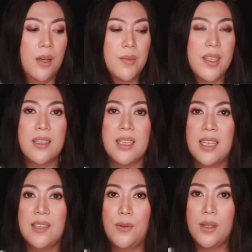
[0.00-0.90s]

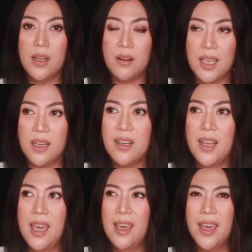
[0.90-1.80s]
successful career,
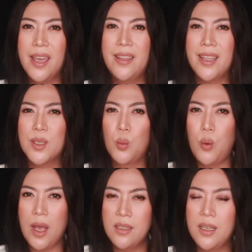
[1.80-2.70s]
and let's
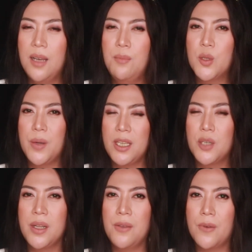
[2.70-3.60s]
welcome
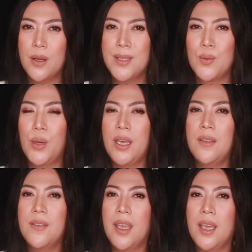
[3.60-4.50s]
2021
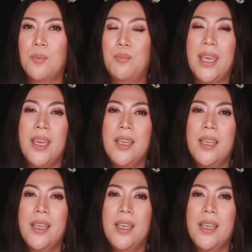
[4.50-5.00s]
with a big